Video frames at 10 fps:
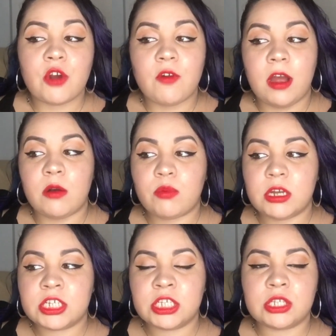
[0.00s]
Crown
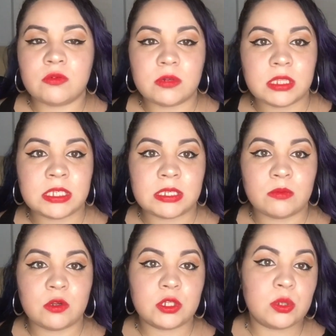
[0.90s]
brushes are really
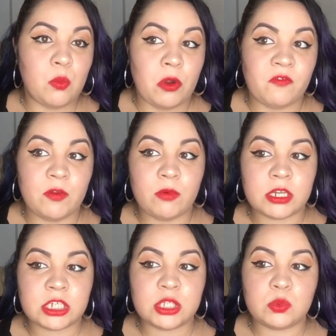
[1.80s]
similar to Morphe
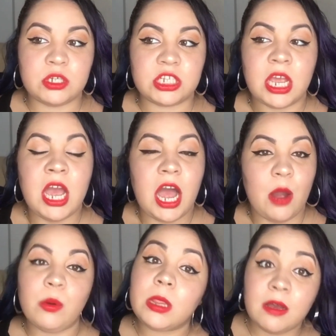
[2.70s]
brushes, which
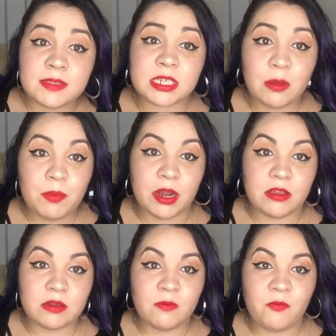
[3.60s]
I would love to
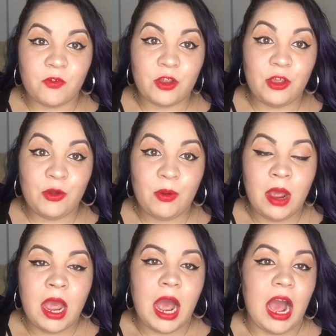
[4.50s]
compare them for you.
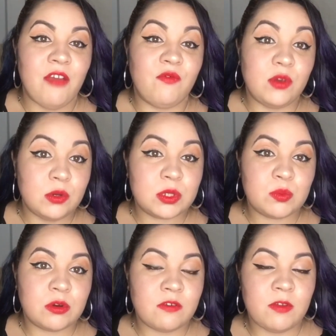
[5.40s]
I've used
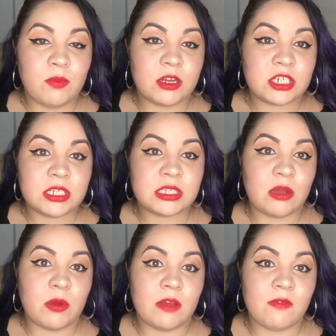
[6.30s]
Morphe brushes,
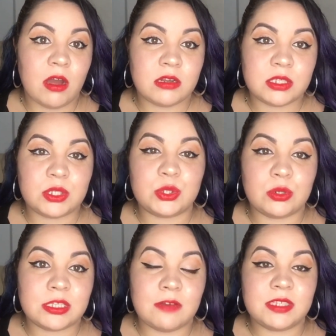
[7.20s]
like when I've gone into
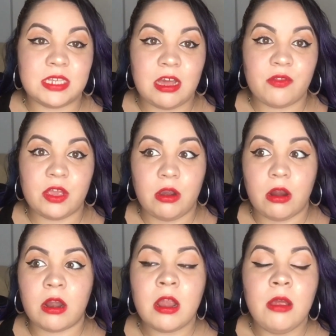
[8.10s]
stores, I've seen how they
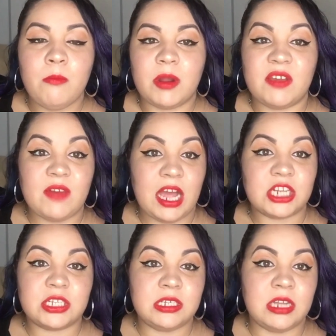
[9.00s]
are, but I've
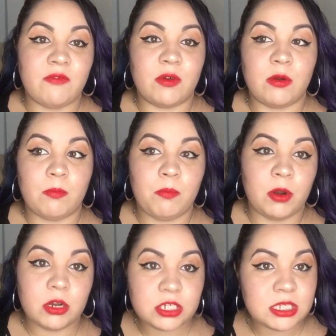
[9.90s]
actually never
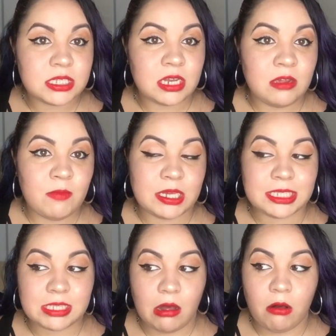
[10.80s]
purchased any
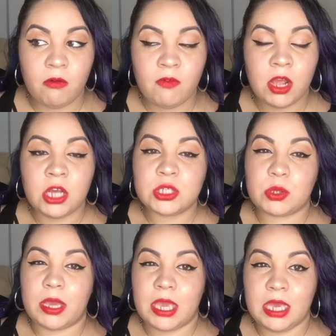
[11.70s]
myself.
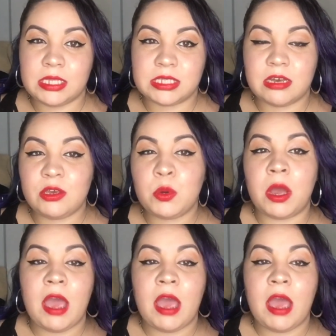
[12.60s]
So I can't tell you.